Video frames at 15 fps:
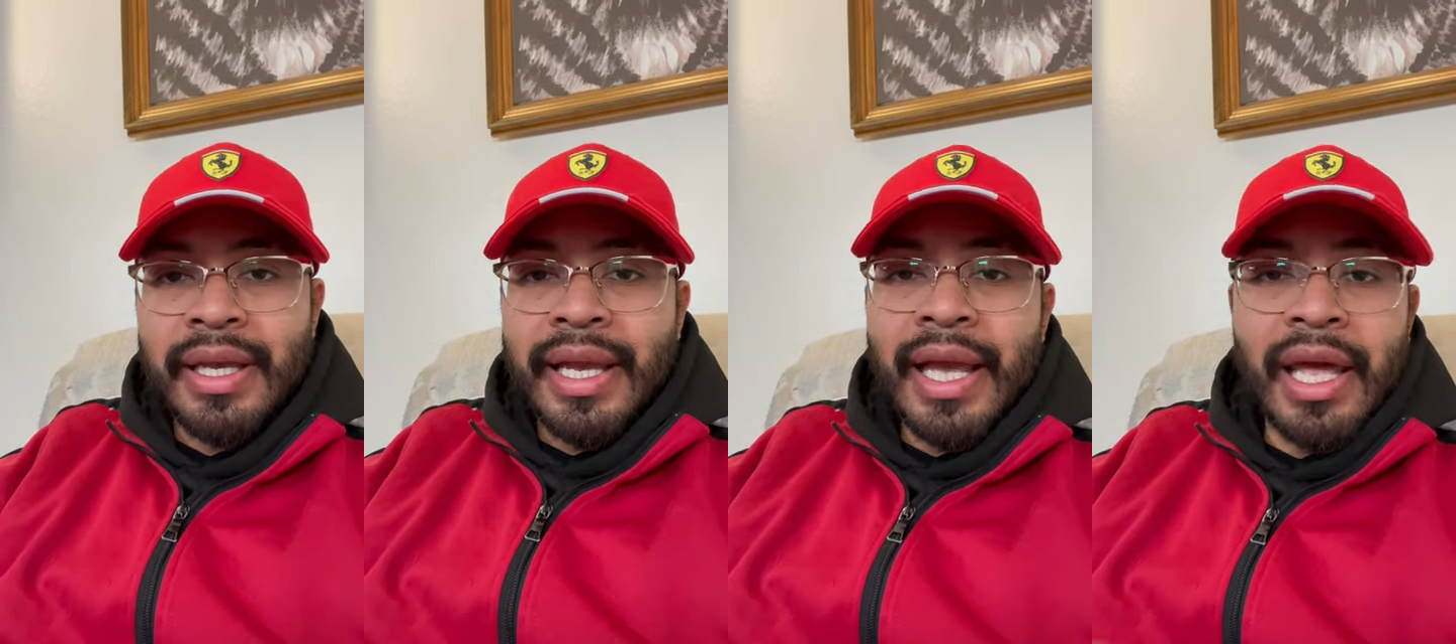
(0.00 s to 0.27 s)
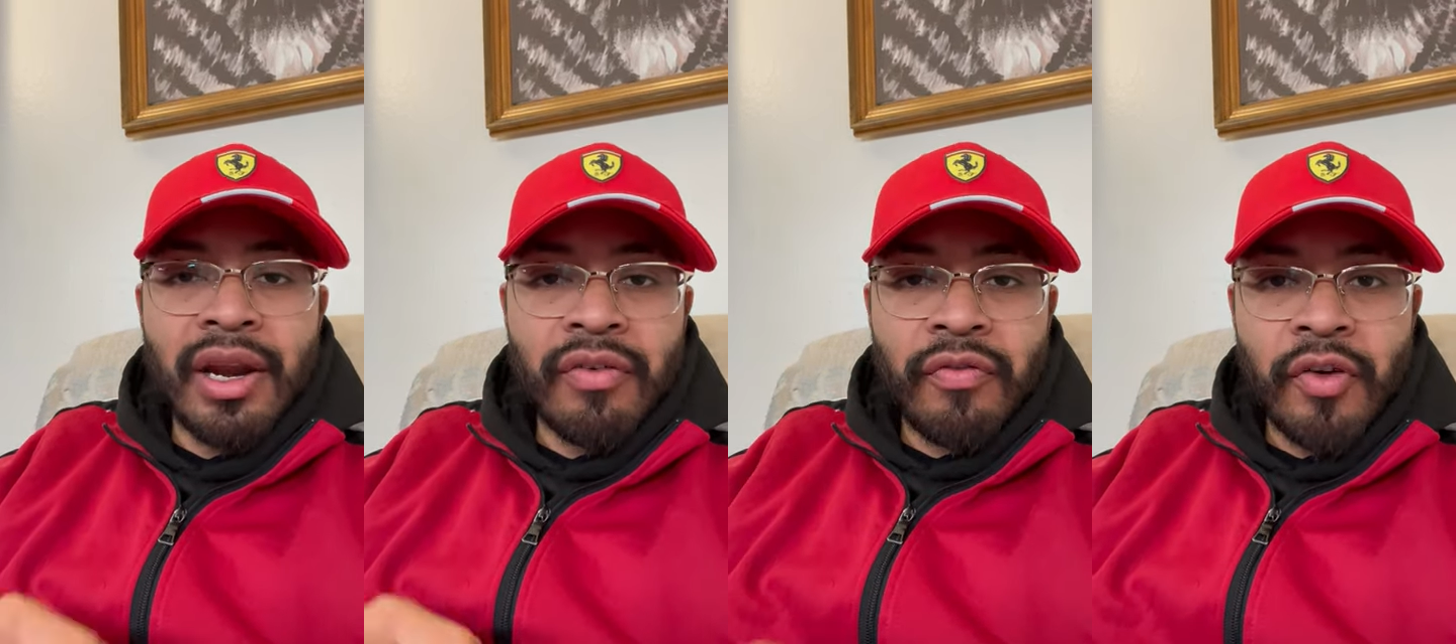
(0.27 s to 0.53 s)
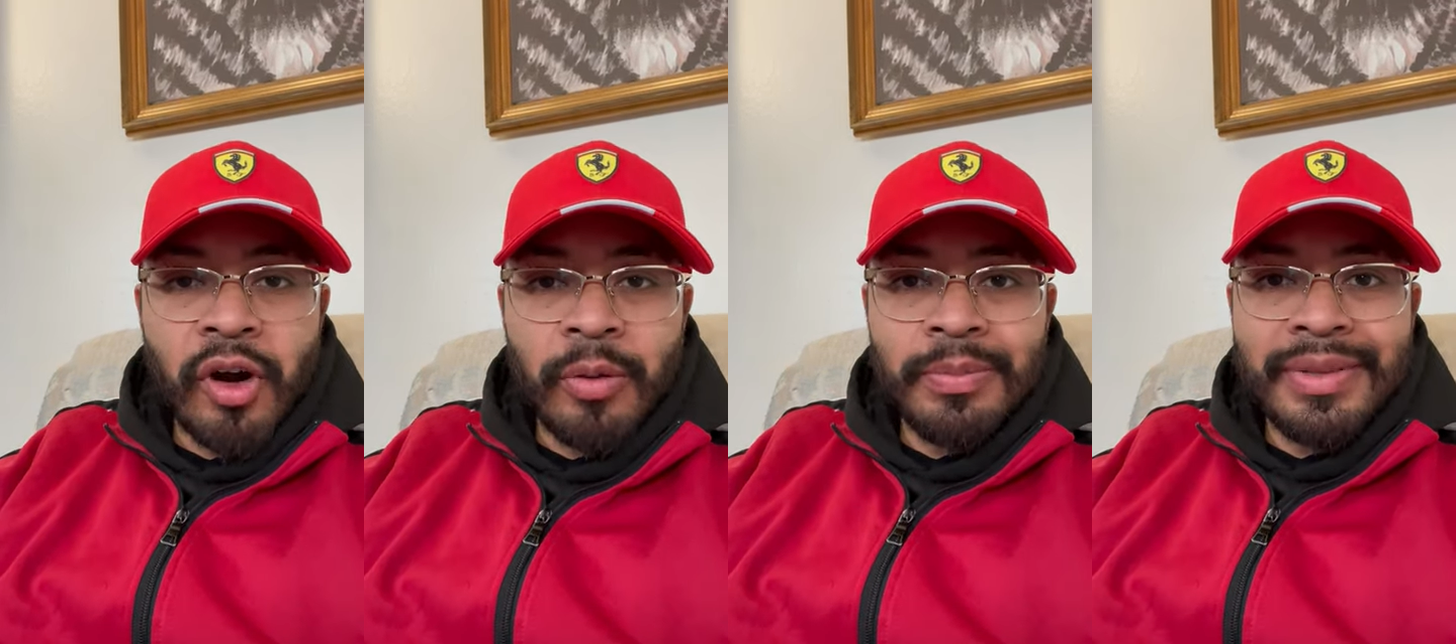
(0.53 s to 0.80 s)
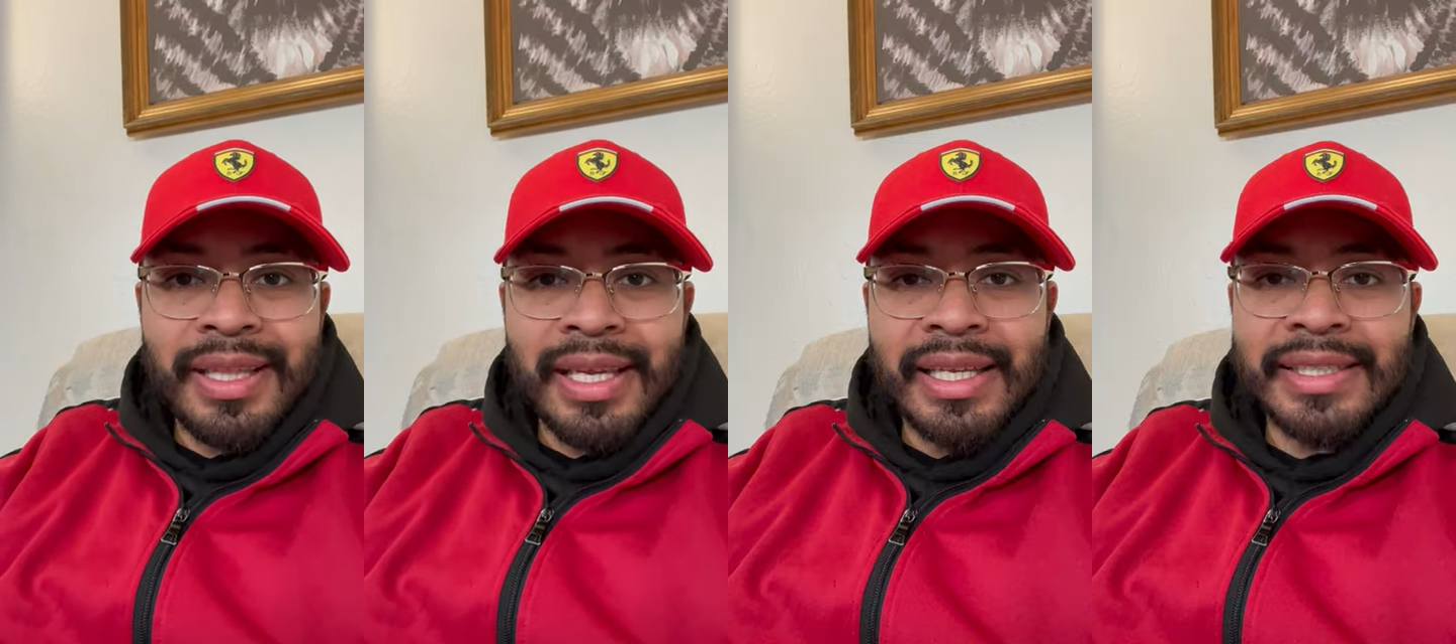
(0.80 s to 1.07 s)
and affirm
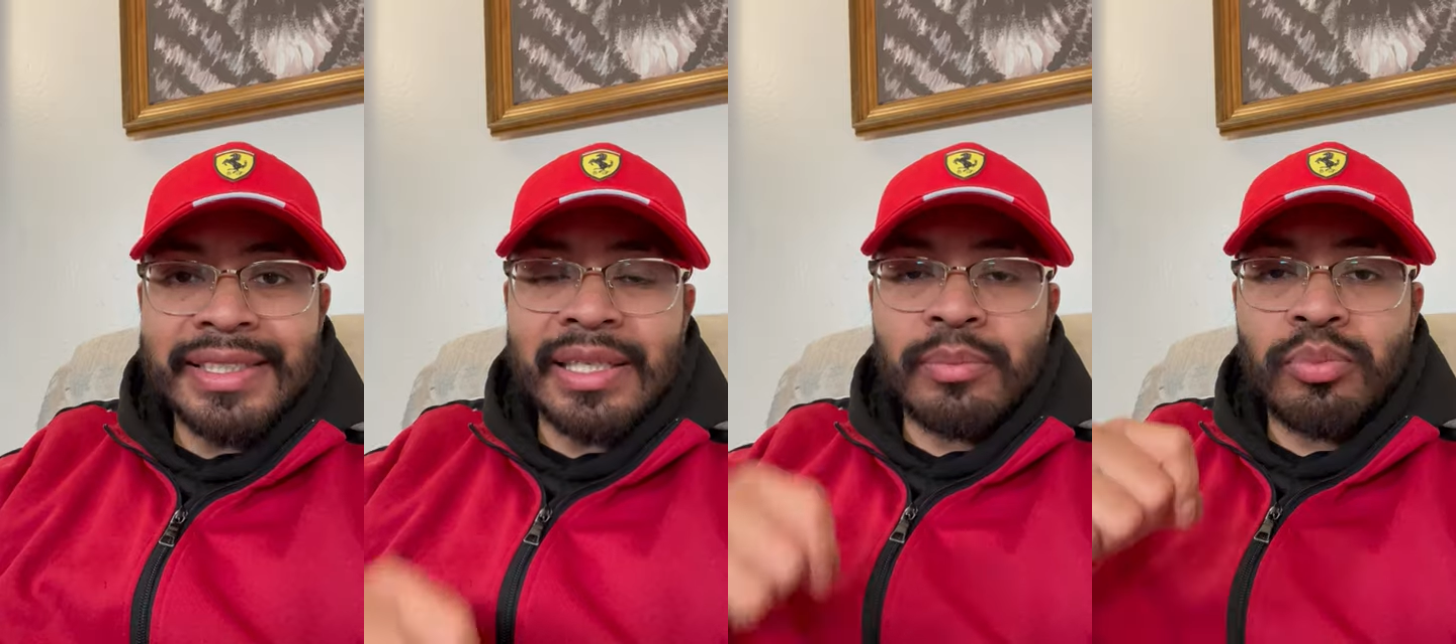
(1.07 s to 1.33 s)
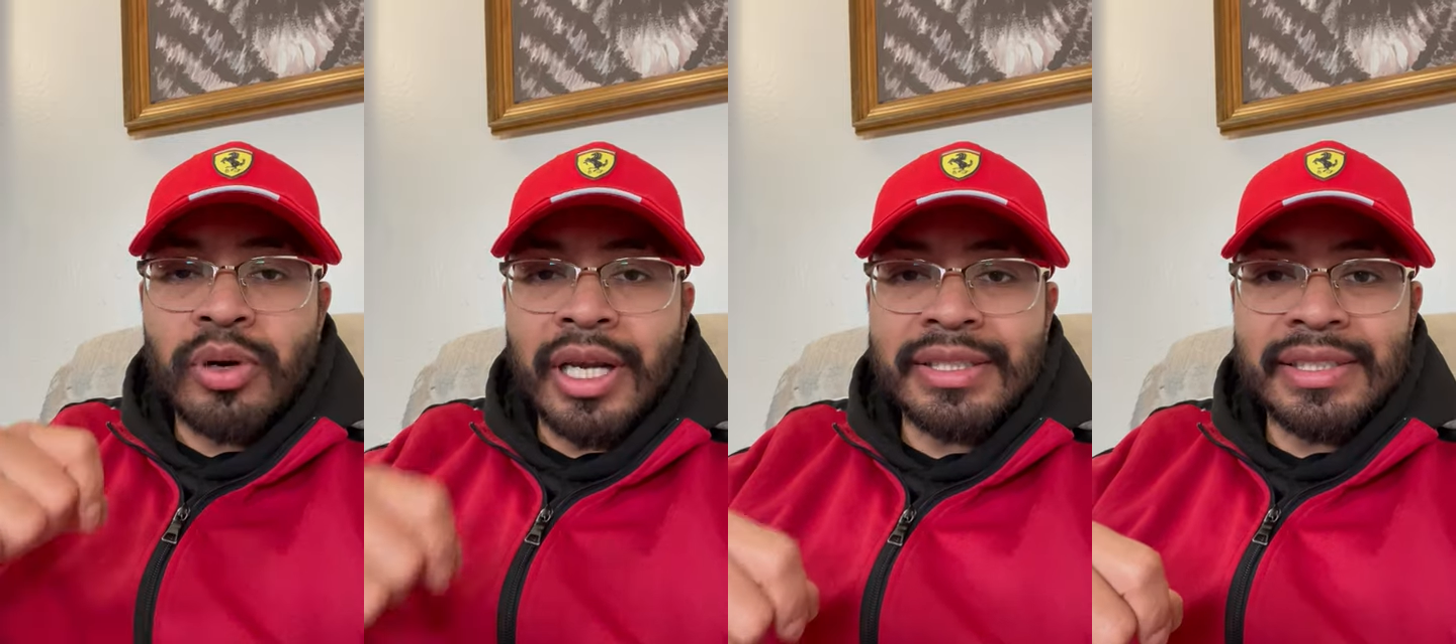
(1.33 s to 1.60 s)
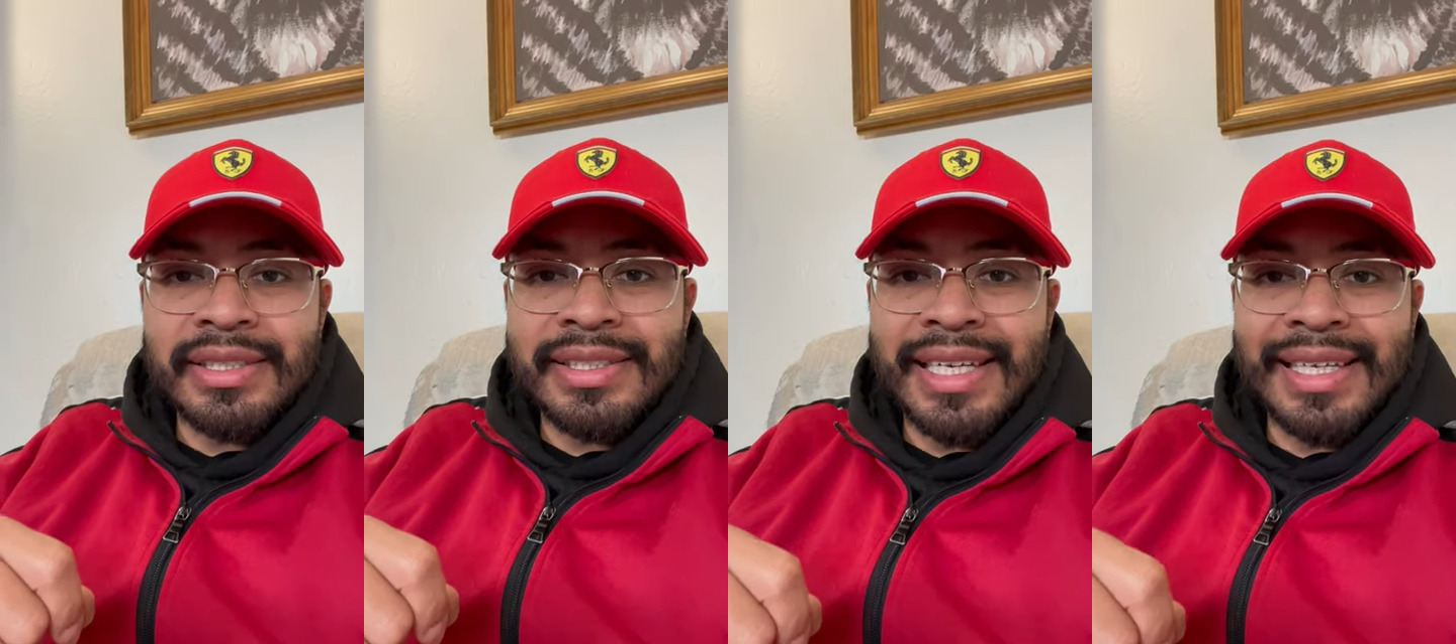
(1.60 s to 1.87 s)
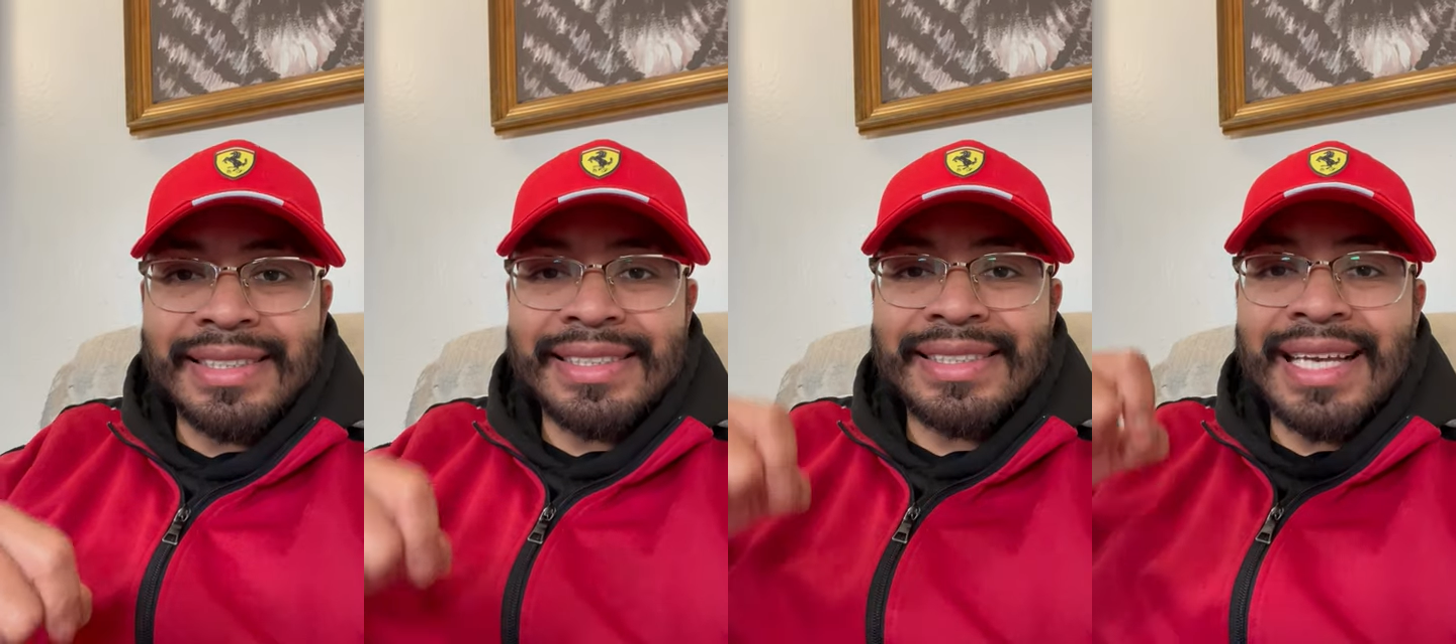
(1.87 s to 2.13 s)
things in present
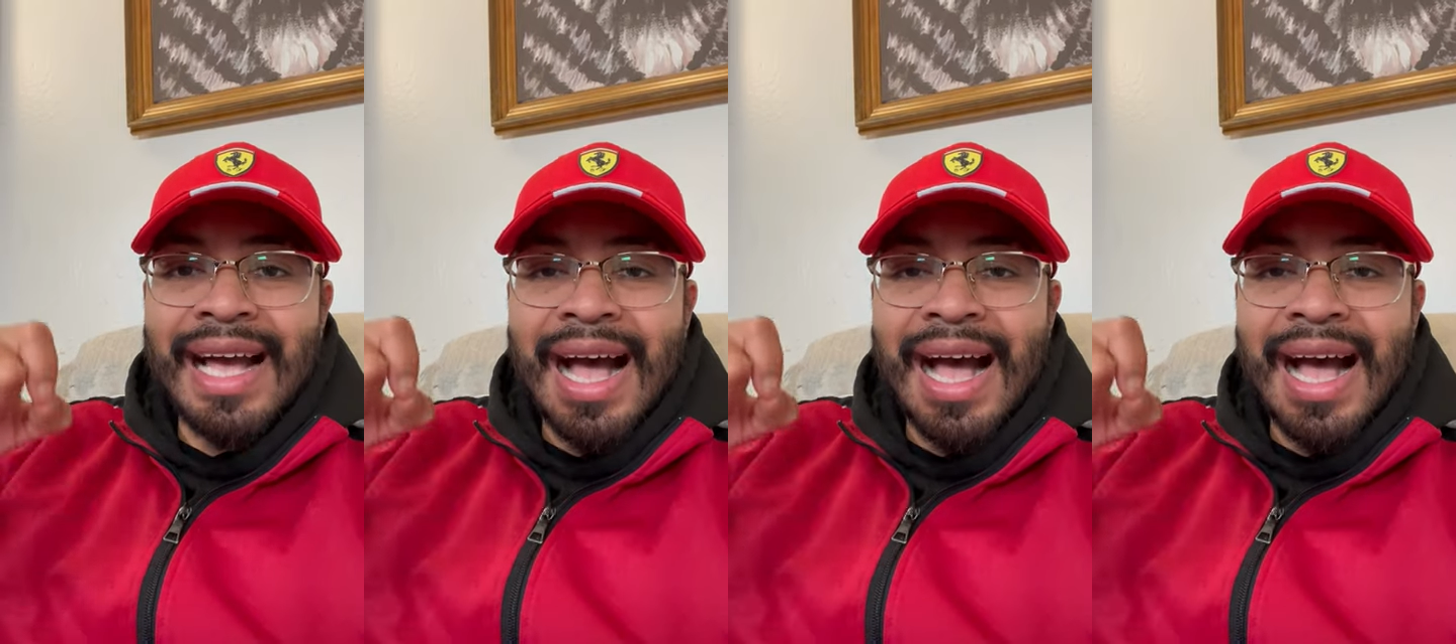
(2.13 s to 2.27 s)
tense.